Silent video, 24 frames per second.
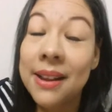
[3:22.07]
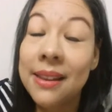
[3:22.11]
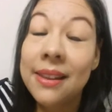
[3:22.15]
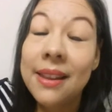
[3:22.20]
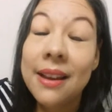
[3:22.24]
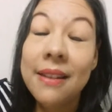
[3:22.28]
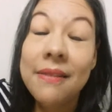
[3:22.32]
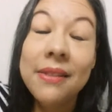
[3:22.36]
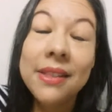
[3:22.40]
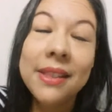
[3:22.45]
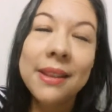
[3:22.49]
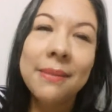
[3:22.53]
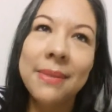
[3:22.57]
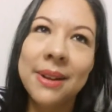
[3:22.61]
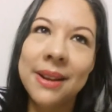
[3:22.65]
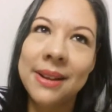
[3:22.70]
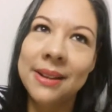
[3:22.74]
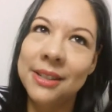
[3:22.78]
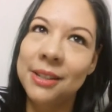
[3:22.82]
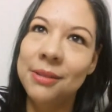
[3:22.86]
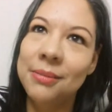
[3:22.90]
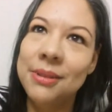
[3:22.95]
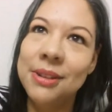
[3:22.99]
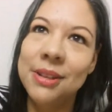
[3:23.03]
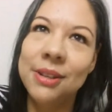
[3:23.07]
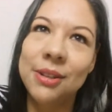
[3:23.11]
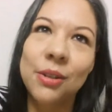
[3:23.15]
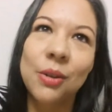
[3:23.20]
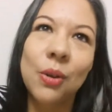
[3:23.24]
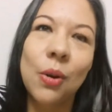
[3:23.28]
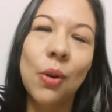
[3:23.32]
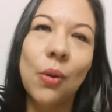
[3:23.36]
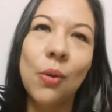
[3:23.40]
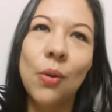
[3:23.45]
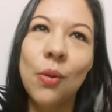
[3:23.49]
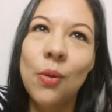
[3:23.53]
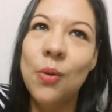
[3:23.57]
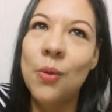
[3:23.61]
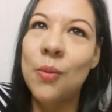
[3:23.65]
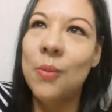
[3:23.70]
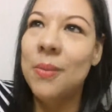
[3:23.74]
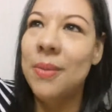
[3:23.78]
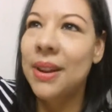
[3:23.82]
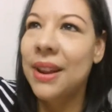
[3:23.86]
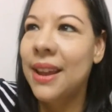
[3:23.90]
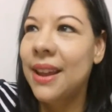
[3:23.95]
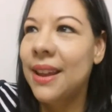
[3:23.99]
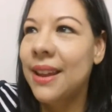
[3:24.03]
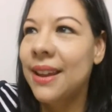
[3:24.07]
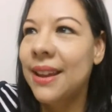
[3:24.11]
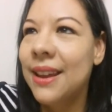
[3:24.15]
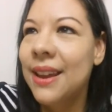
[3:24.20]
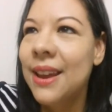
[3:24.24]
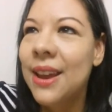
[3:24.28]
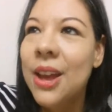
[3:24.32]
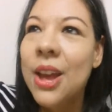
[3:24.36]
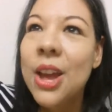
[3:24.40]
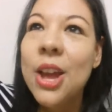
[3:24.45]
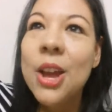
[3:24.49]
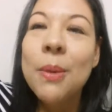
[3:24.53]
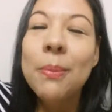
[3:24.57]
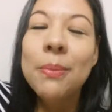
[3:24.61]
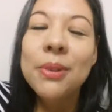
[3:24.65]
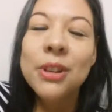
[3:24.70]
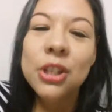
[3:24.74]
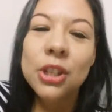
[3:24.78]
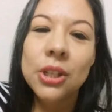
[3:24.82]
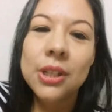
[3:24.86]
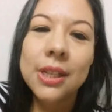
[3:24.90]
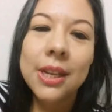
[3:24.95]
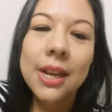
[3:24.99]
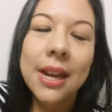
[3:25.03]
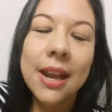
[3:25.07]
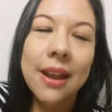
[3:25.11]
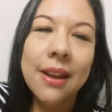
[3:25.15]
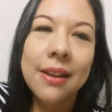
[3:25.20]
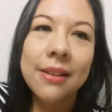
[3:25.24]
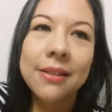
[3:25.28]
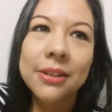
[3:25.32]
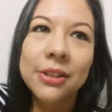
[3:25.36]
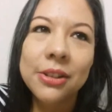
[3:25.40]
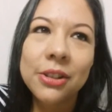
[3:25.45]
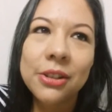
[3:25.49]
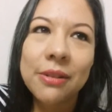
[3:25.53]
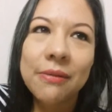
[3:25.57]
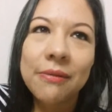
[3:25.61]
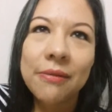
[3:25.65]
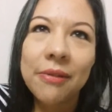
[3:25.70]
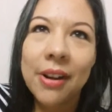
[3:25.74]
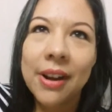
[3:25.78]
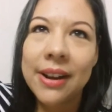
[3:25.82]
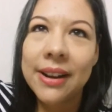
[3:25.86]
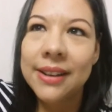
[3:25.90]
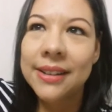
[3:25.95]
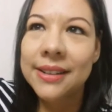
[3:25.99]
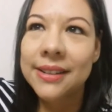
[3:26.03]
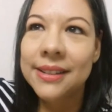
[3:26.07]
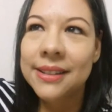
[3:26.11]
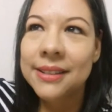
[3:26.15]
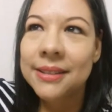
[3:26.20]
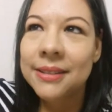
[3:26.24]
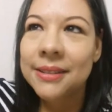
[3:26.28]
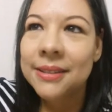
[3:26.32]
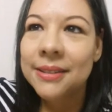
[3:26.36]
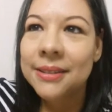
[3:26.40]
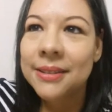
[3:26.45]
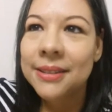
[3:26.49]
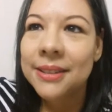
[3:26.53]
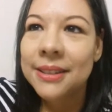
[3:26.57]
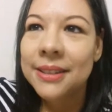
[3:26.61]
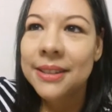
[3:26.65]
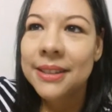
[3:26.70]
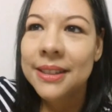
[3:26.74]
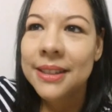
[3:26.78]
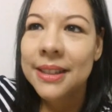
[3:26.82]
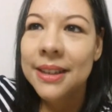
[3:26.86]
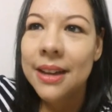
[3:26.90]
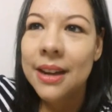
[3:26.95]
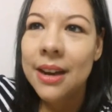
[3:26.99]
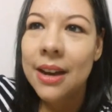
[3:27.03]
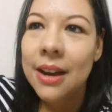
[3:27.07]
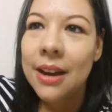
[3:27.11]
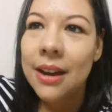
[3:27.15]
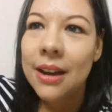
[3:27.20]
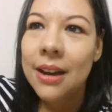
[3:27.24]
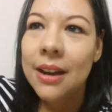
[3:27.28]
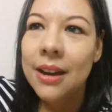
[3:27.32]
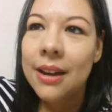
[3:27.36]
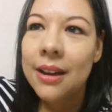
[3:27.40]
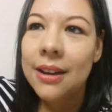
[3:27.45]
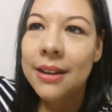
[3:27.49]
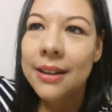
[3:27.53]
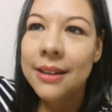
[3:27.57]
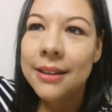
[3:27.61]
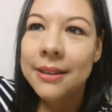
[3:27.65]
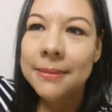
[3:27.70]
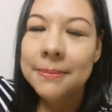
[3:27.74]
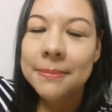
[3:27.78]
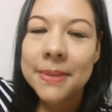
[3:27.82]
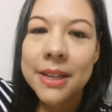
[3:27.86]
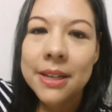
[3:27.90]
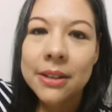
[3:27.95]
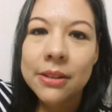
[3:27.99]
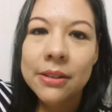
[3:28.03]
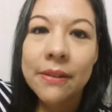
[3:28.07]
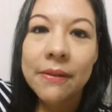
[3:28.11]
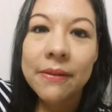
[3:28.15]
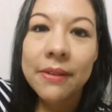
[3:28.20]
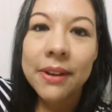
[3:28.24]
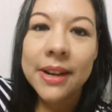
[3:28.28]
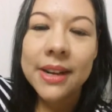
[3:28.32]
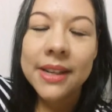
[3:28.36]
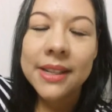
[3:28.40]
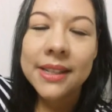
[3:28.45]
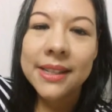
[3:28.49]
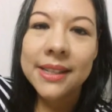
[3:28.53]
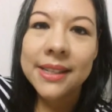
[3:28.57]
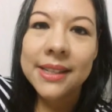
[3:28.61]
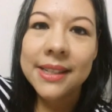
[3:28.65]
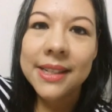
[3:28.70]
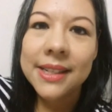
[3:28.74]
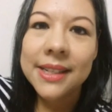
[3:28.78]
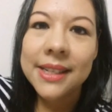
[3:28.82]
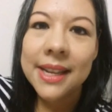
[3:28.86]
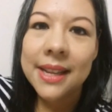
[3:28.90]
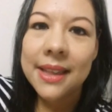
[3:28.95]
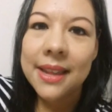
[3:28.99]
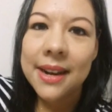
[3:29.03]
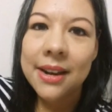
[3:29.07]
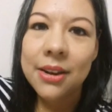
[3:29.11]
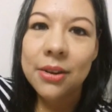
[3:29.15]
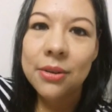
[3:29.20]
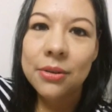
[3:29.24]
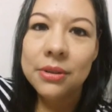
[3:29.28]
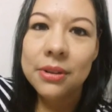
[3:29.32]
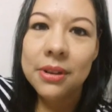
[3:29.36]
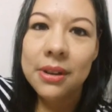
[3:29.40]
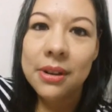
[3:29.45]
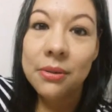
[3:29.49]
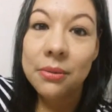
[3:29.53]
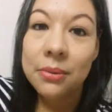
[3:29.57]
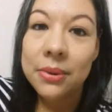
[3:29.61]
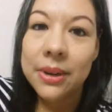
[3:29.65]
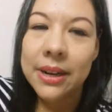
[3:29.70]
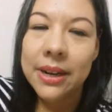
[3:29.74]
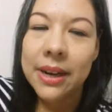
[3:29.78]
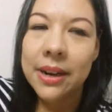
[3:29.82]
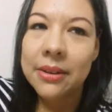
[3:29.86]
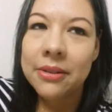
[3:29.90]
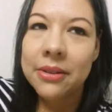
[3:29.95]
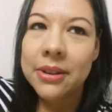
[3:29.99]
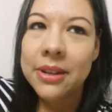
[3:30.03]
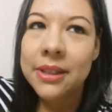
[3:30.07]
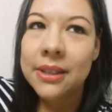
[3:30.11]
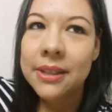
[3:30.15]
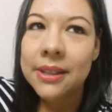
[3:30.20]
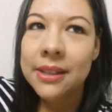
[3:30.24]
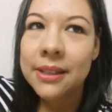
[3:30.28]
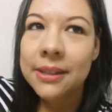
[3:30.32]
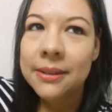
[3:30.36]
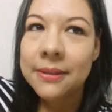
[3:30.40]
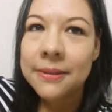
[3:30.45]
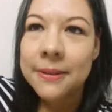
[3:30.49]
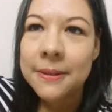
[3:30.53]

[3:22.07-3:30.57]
I love it that my husband is home, like, but just today, just on Fridays. Um, because on Fridays is the day that I usually run errands.